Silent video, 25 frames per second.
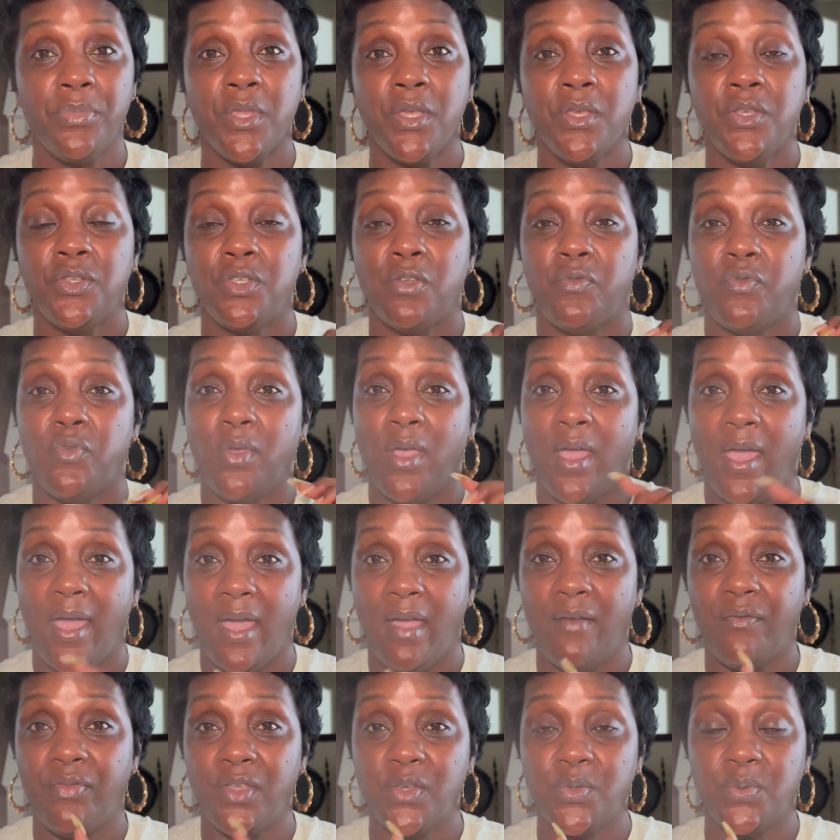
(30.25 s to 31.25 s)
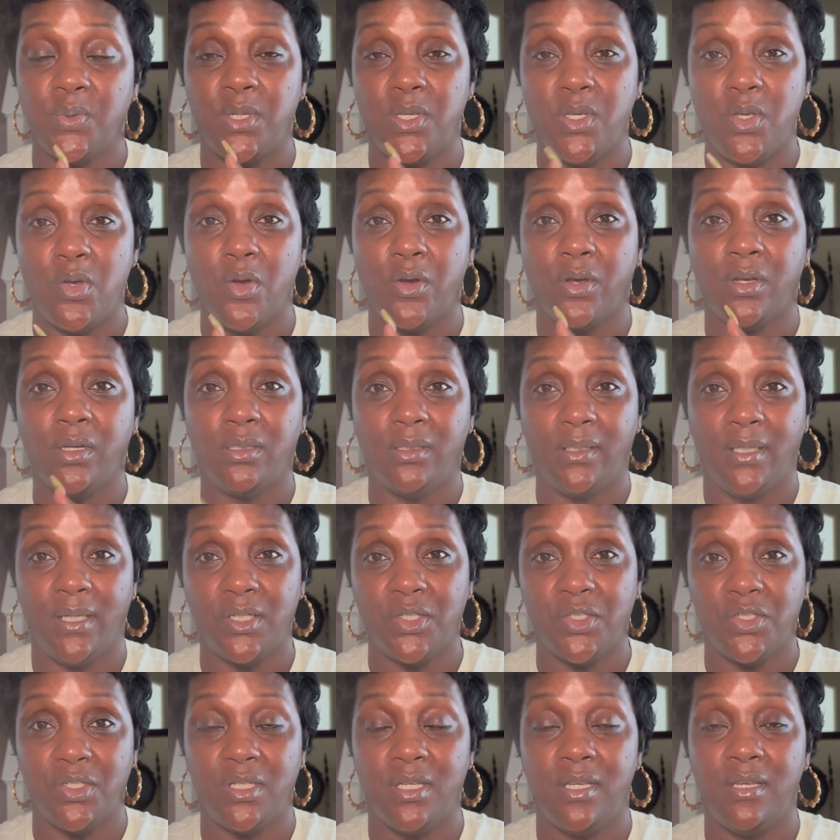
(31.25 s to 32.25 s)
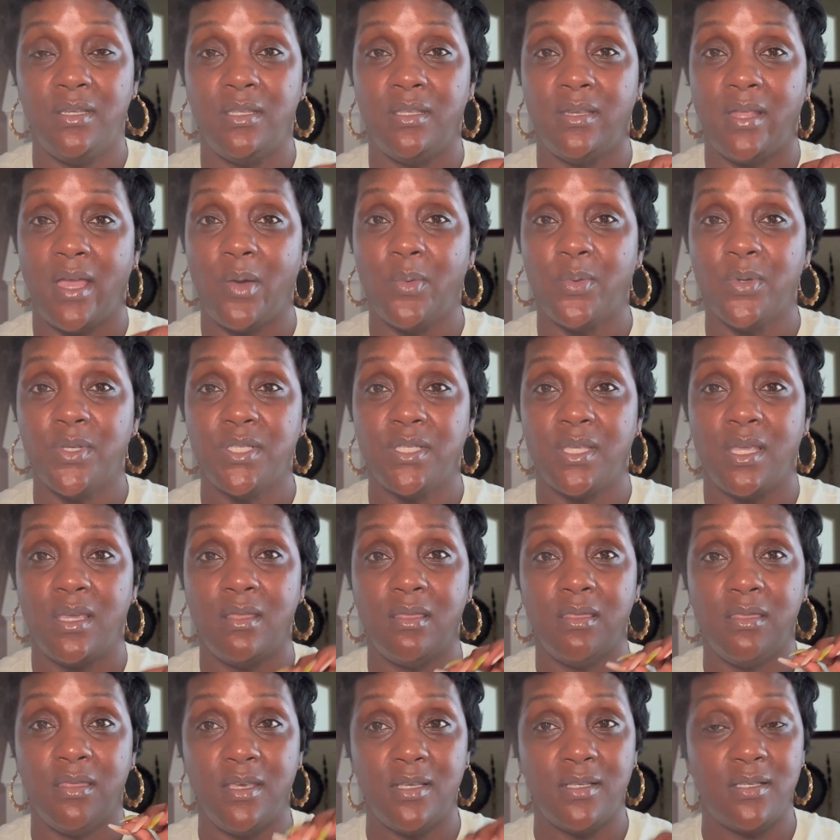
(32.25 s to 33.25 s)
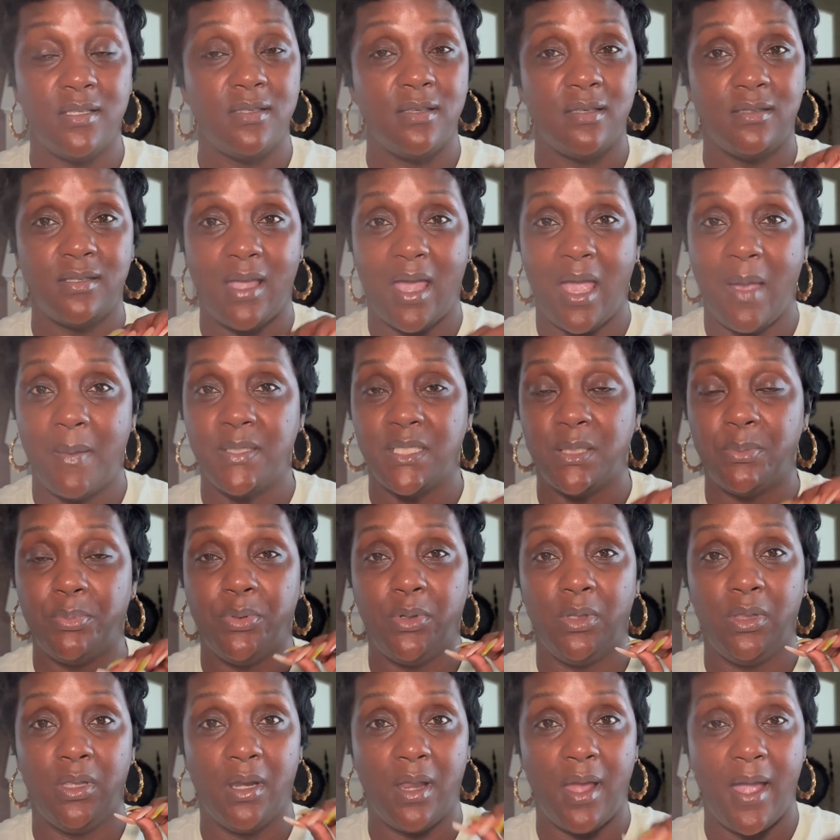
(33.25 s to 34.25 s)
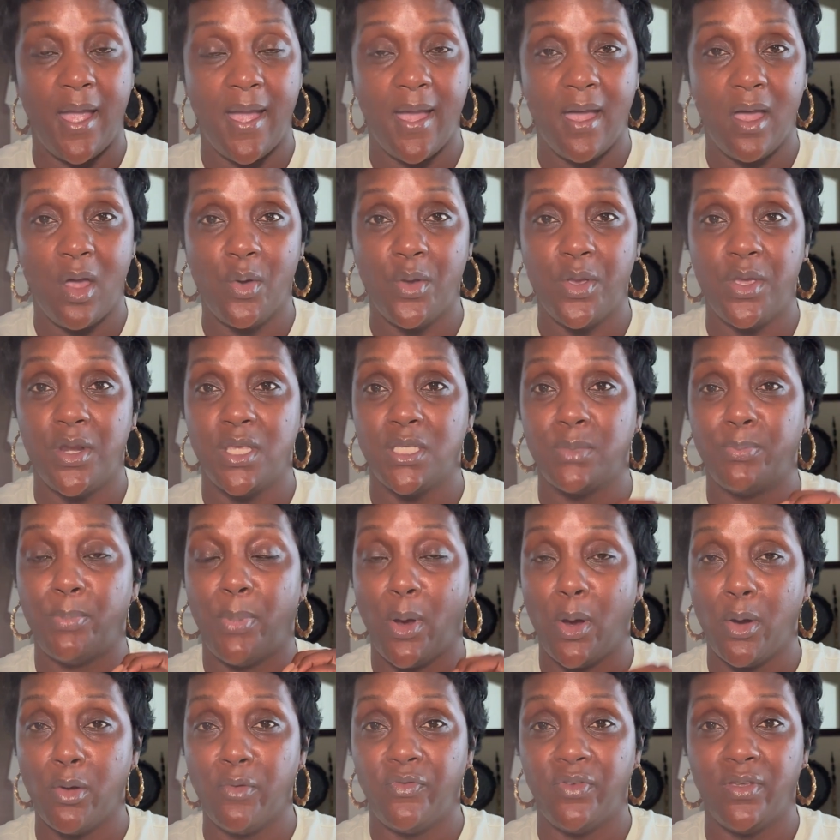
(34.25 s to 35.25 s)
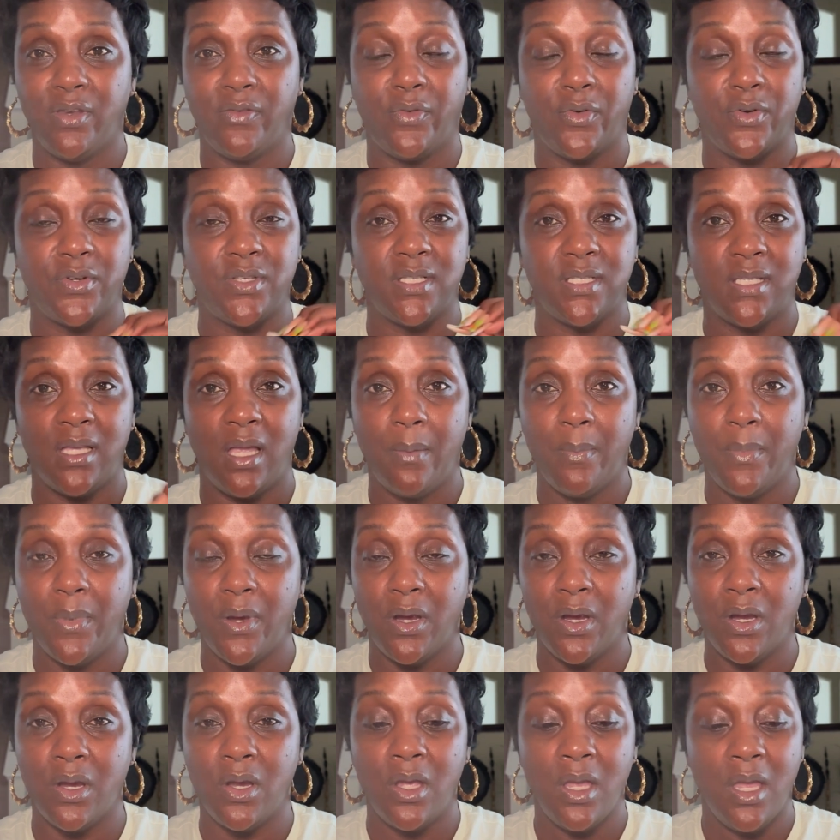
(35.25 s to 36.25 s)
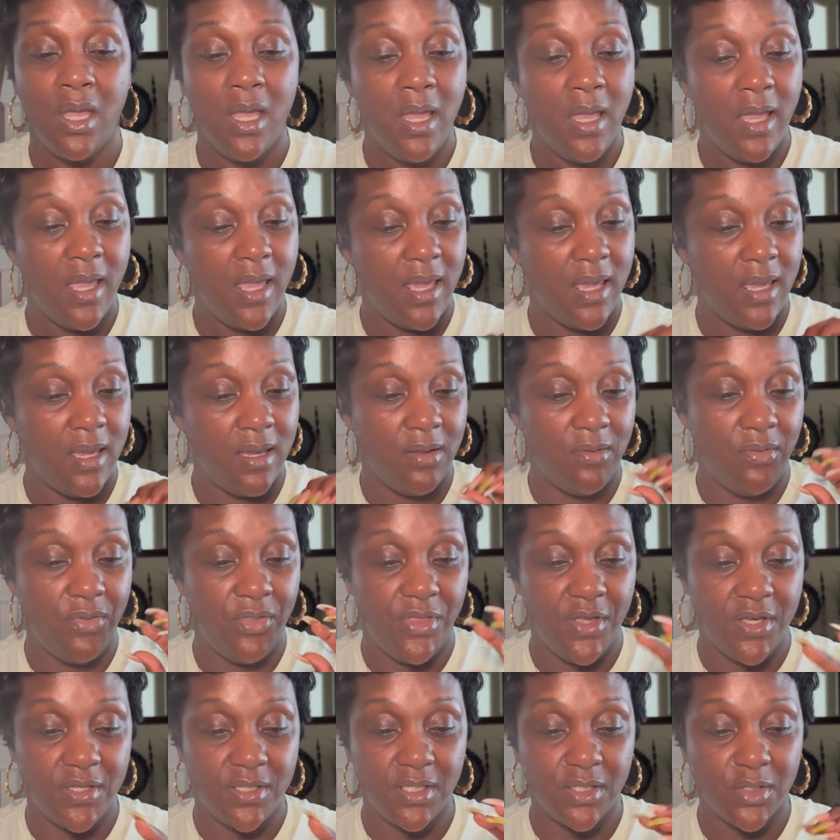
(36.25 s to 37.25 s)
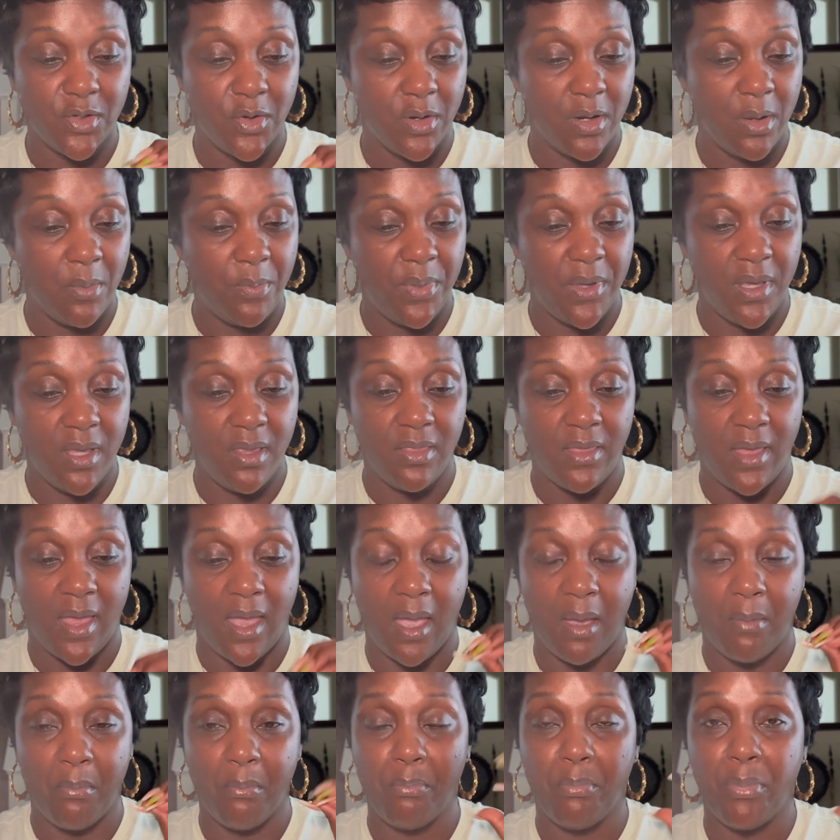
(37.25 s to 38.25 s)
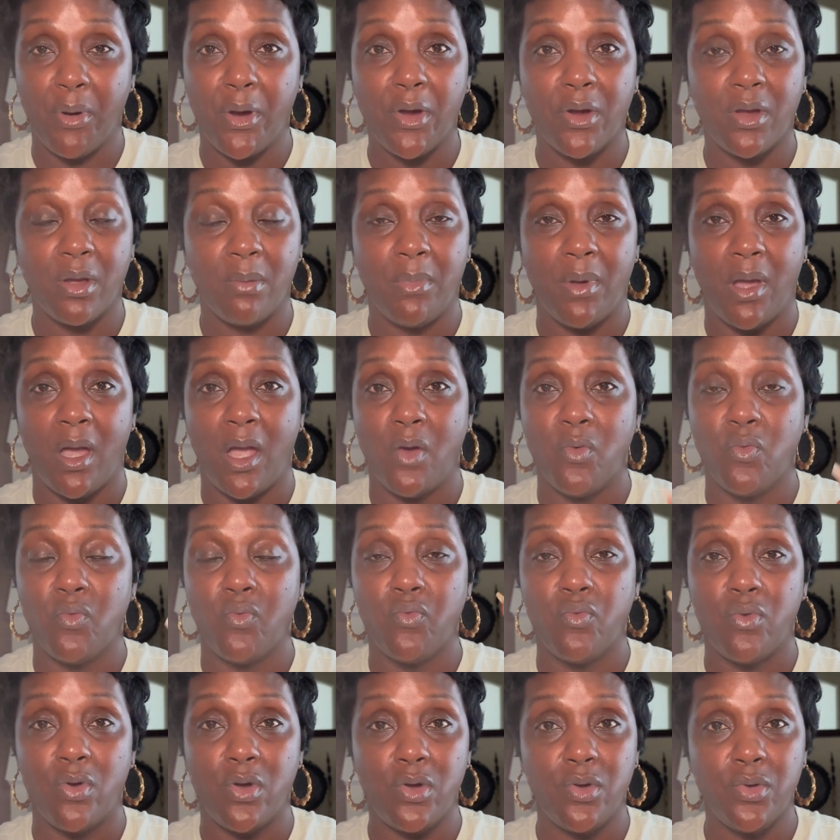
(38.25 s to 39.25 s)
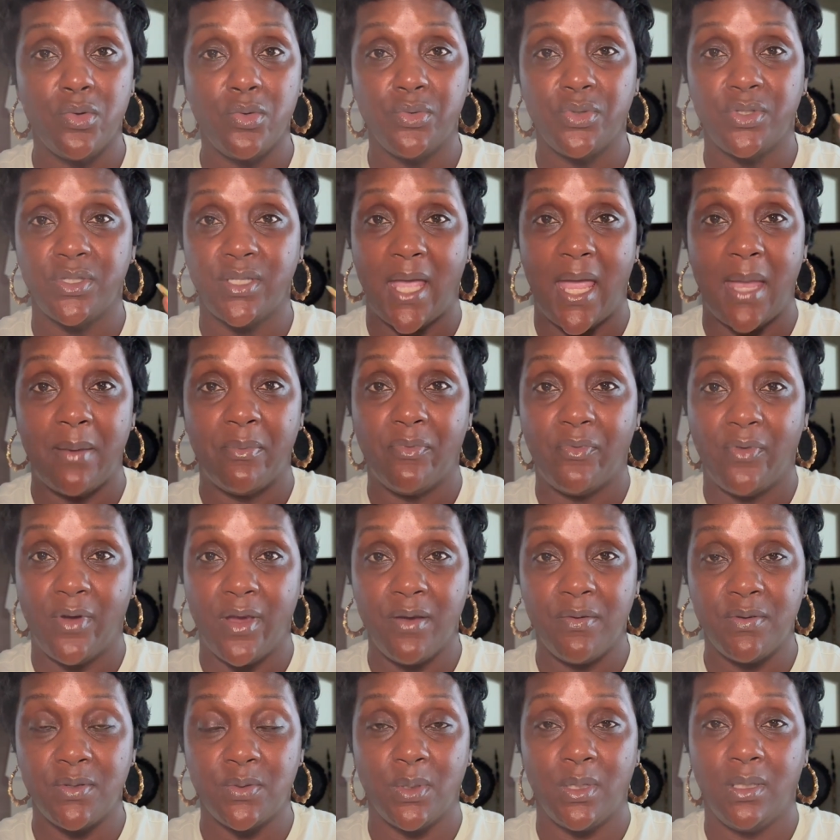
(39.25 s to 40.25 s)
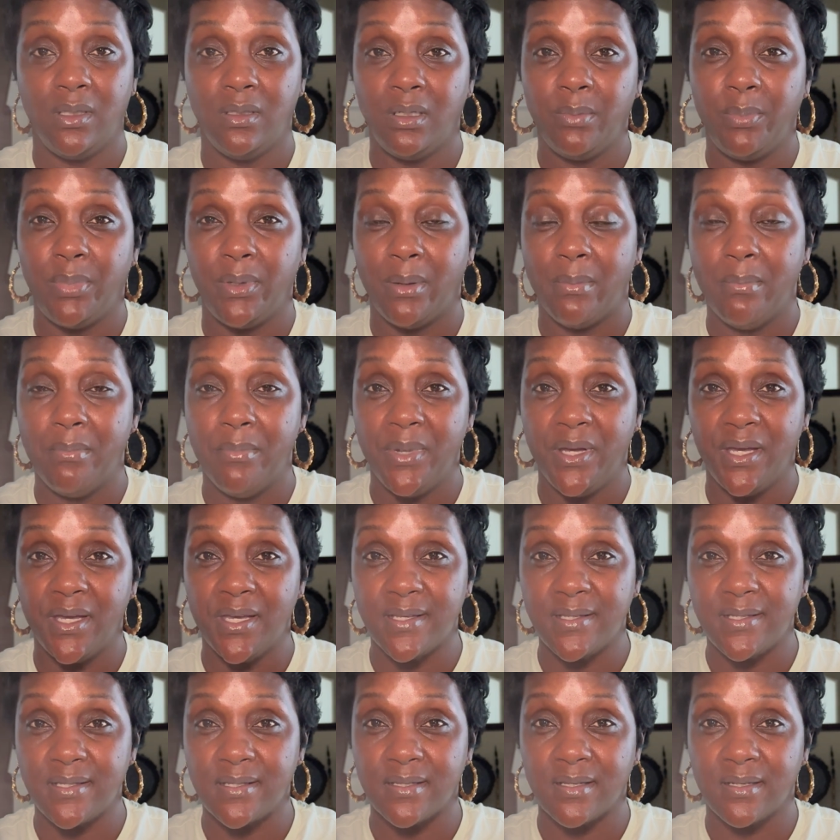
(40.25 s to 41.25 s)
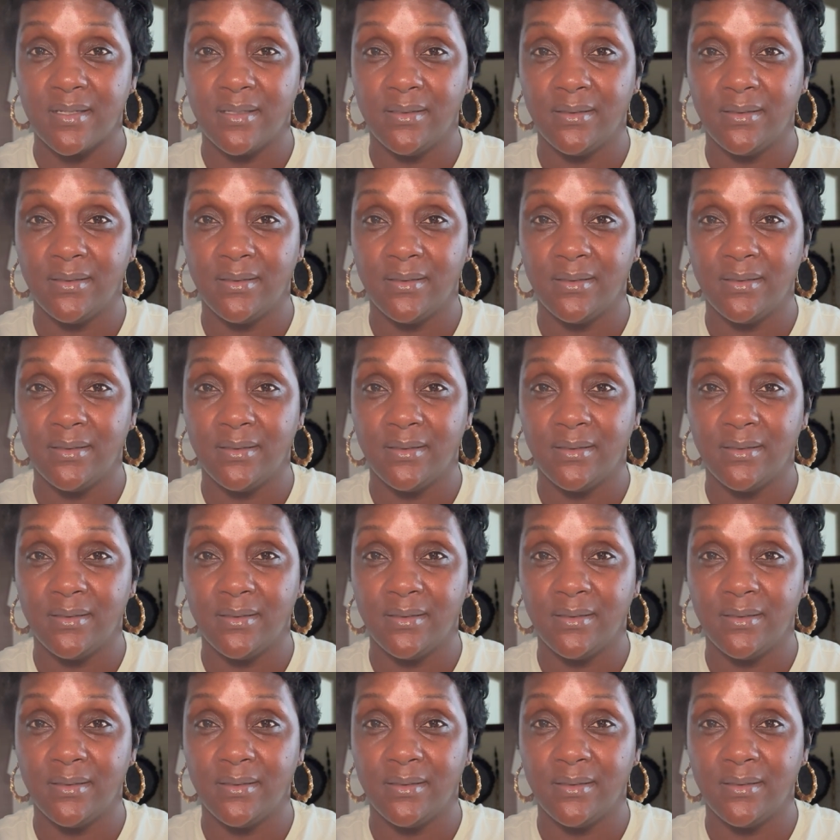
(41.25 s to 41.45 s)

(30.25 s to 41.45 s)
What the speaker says: So if you have this one in your collection, then I would say this is the time to pull it out. It is perfect for summer. And this is going to be that bergamot rose type fragrance with a little bit of musk.